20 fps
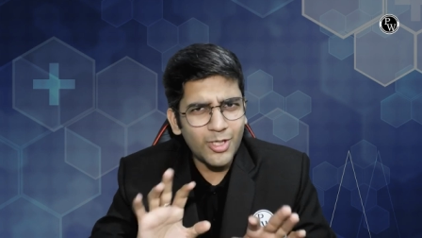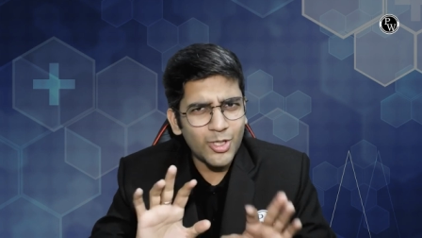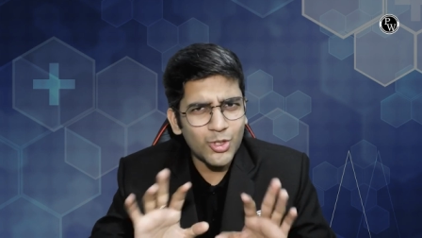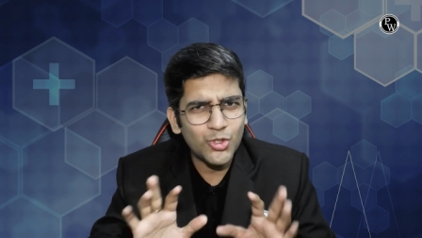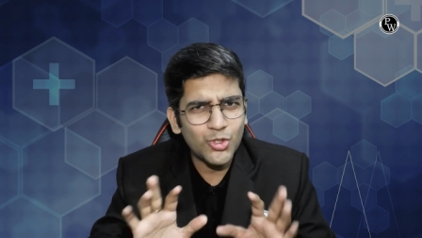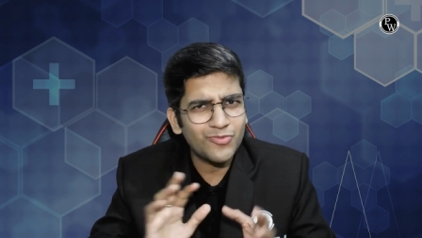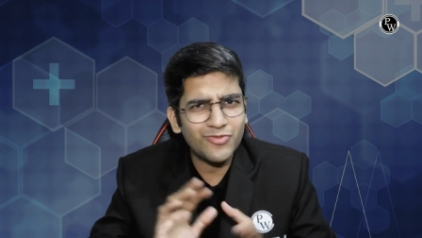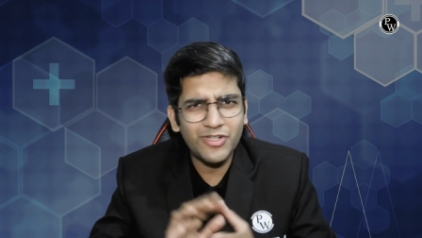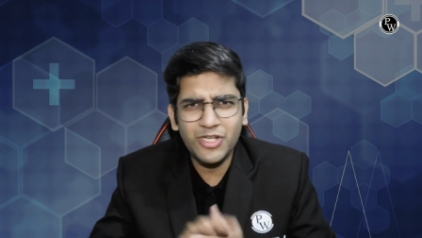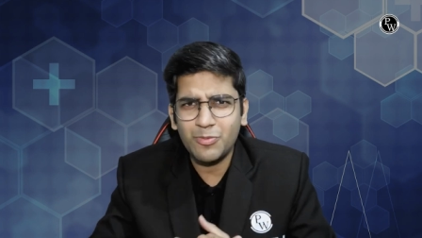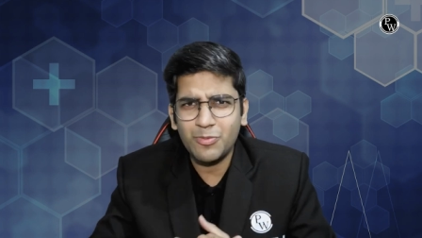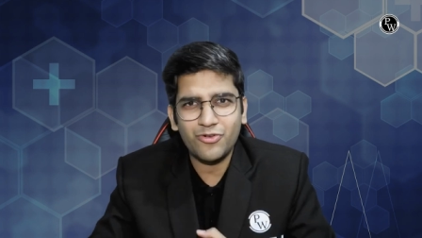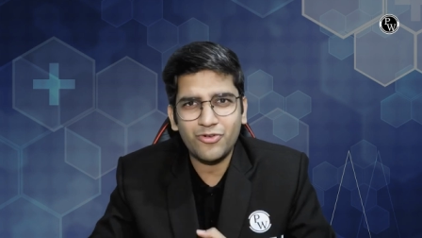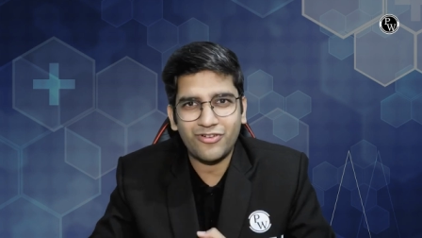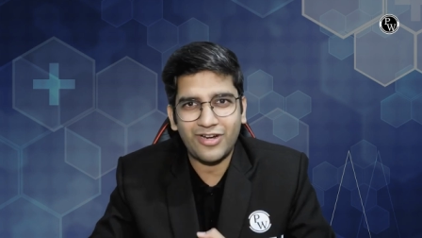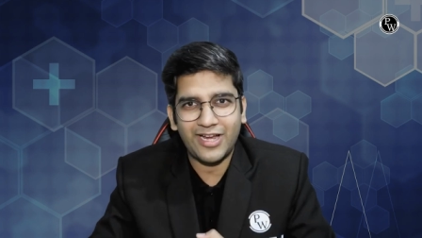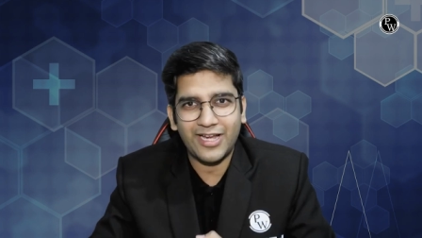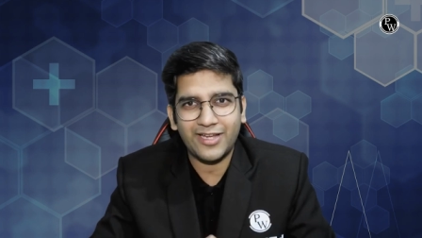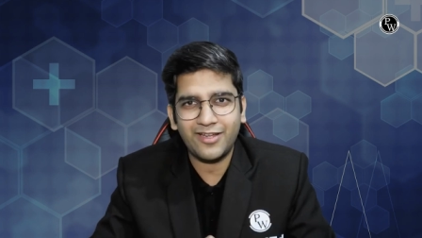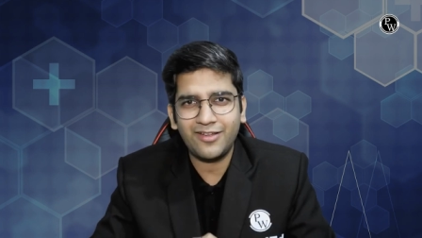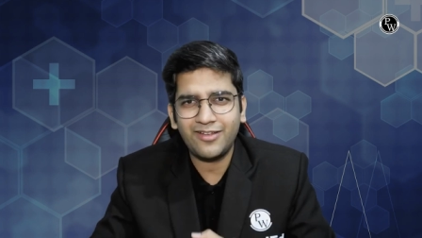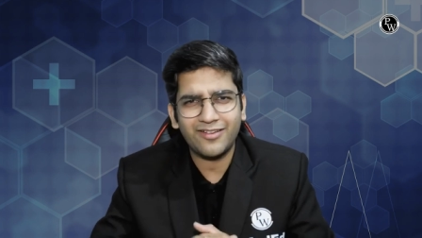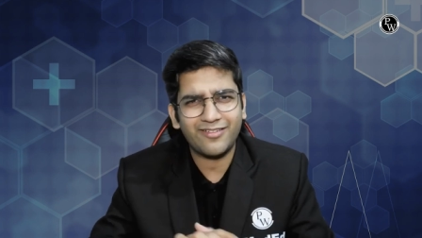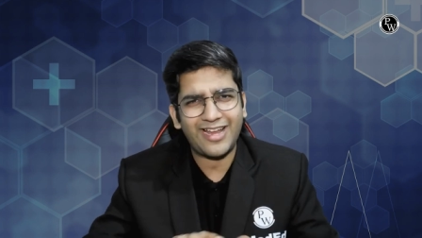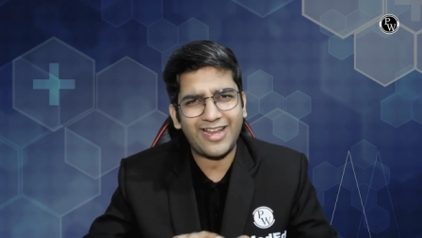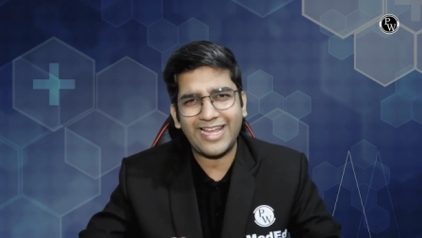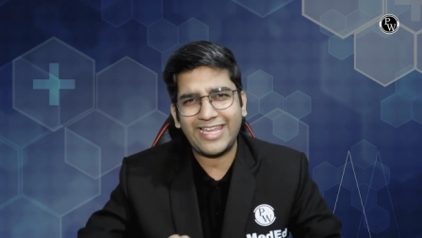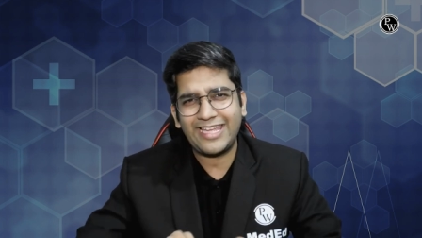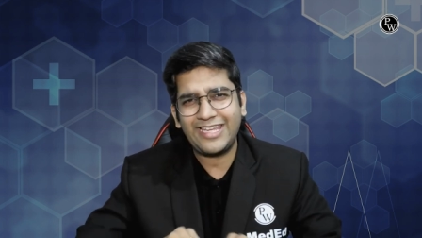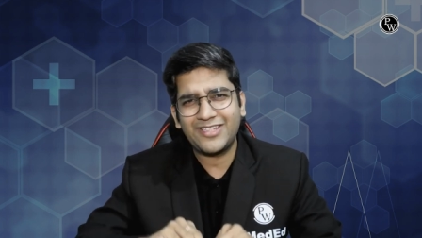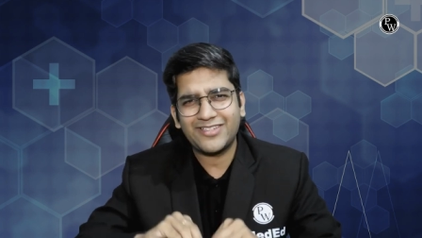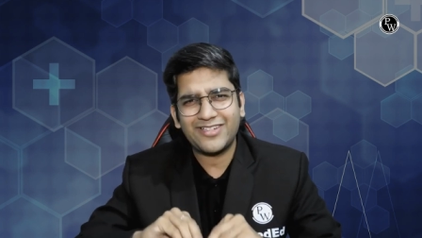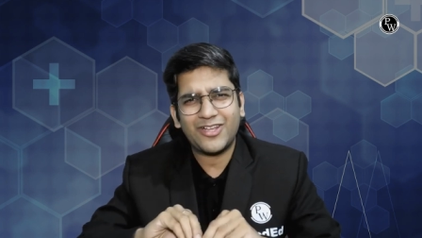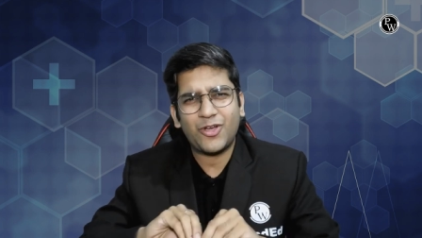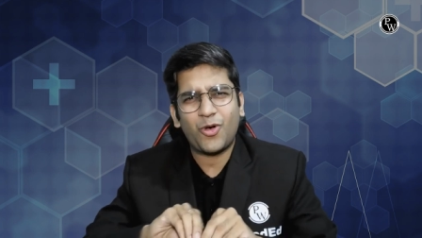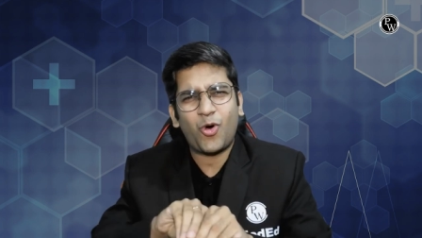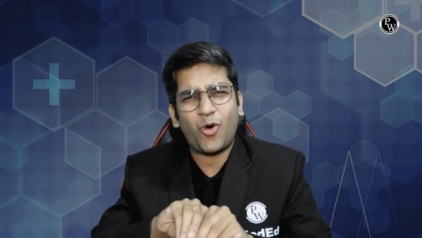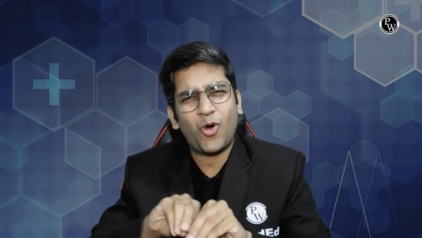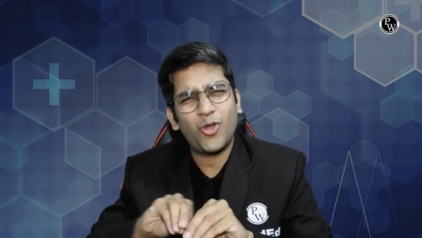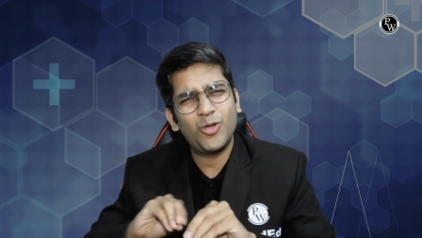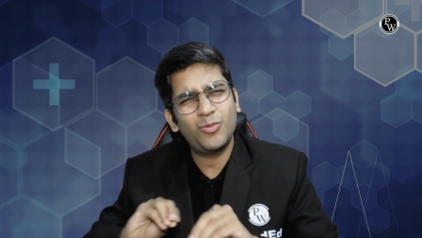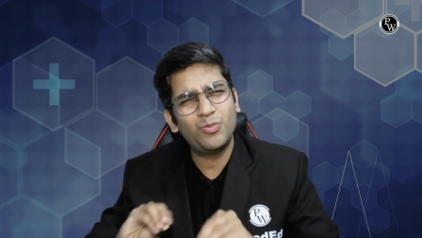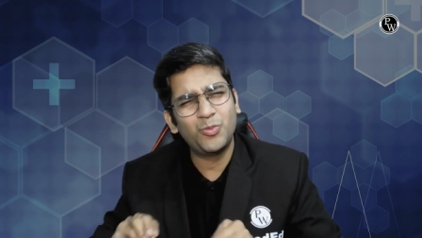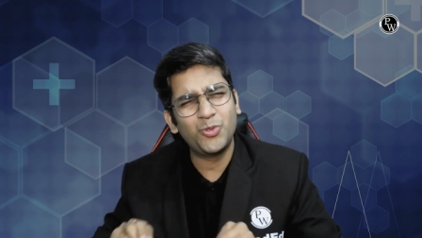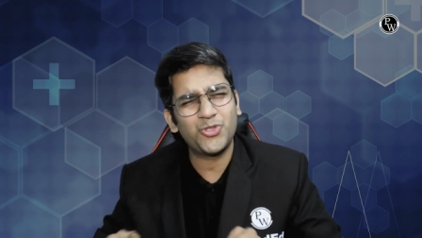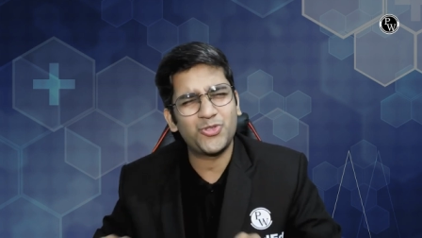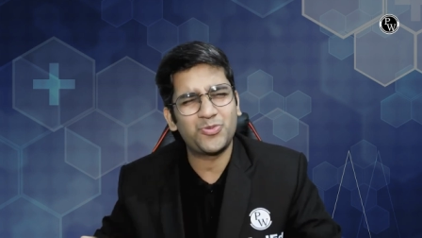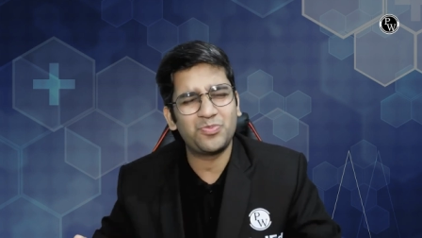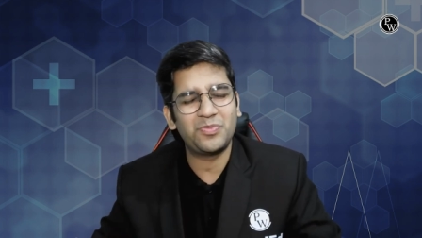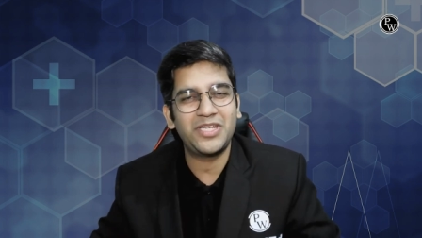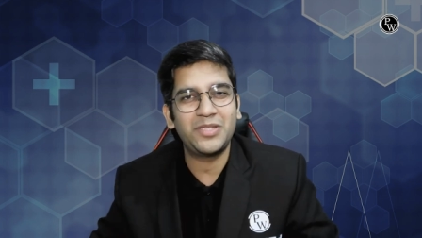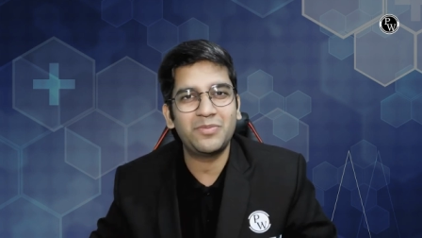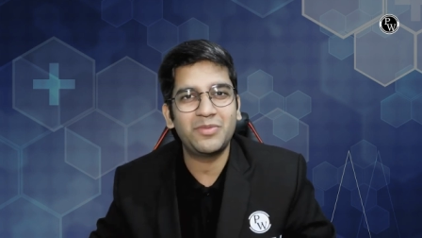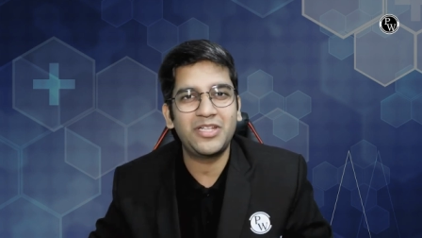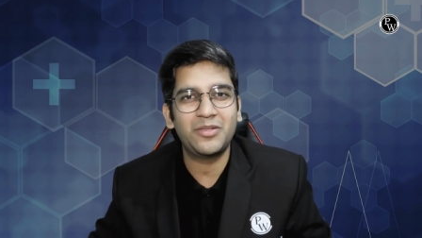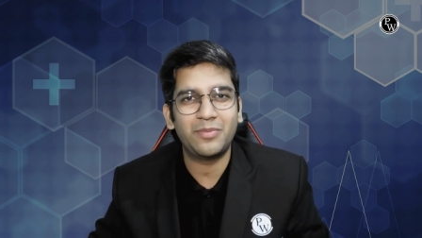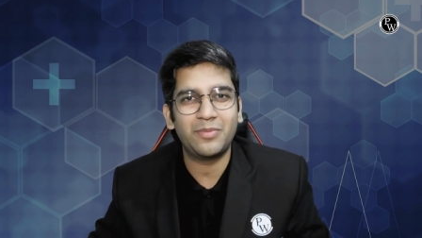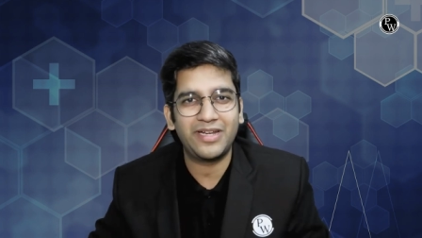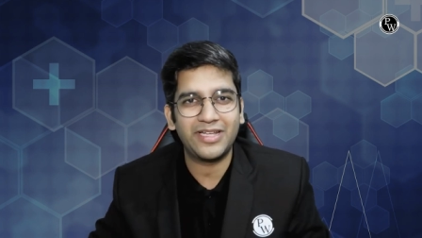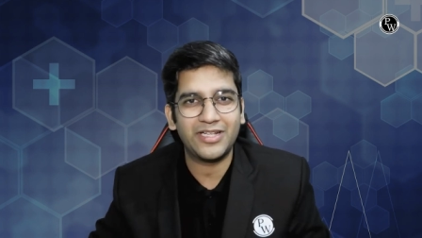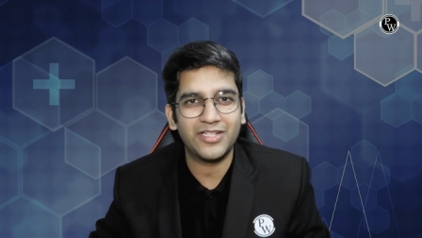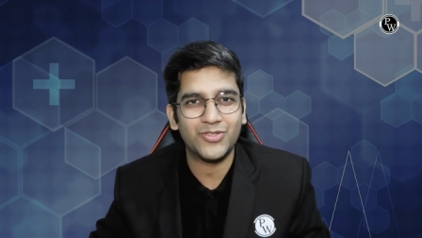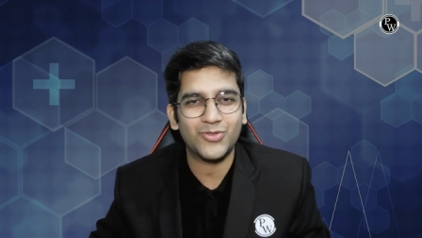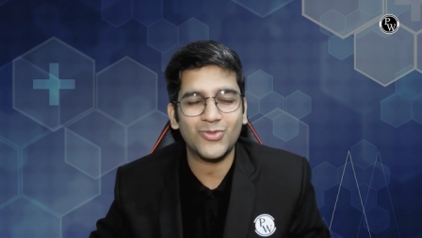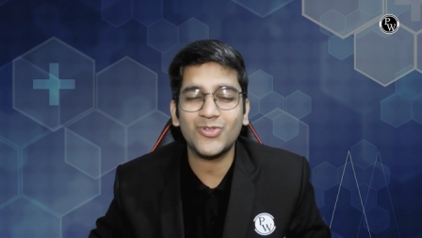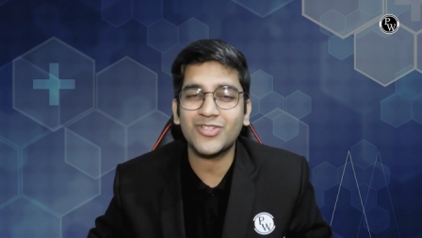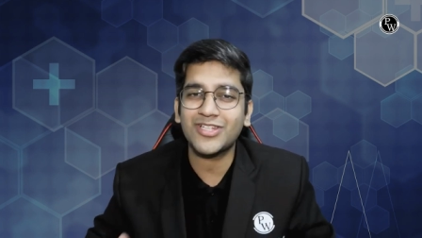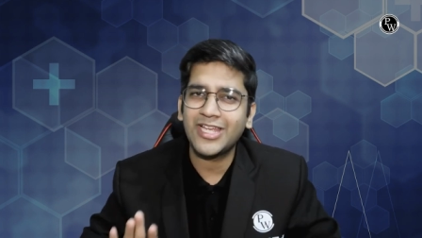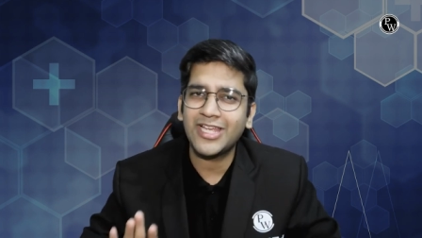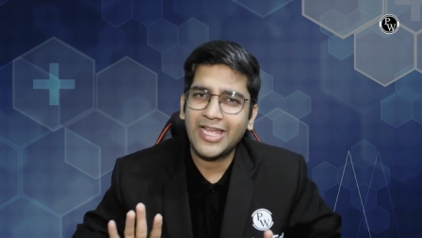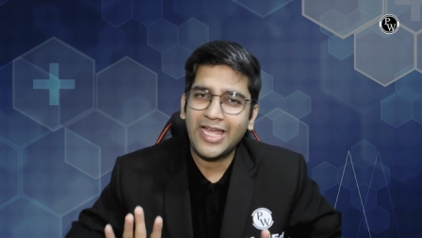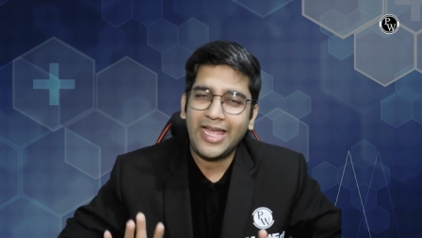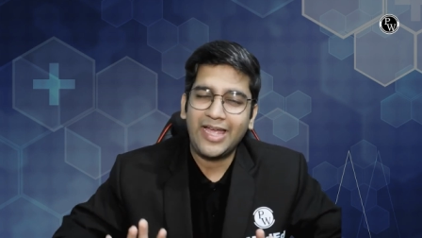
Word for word: Don't worry about ragging. Ragging is like almost minimal in medical schools.